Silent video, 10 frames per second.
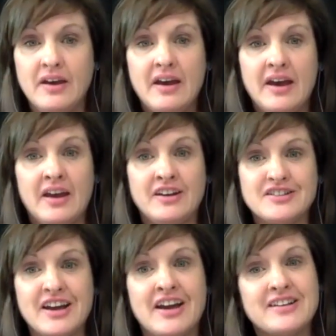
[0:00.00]
And
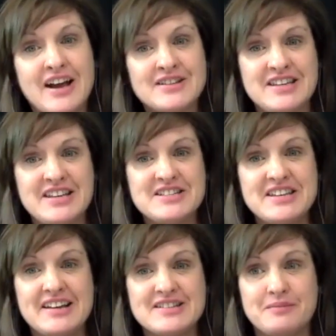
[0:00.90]
as easy
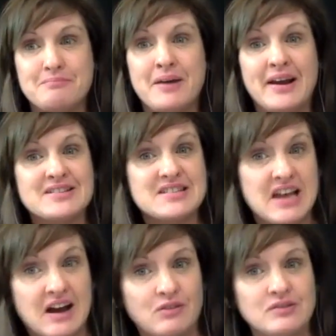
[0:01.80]
as it might
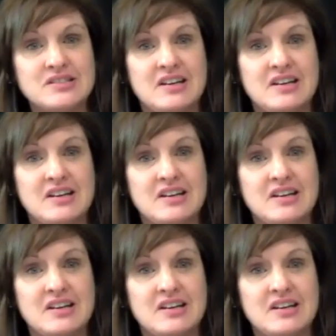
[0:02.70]
sound,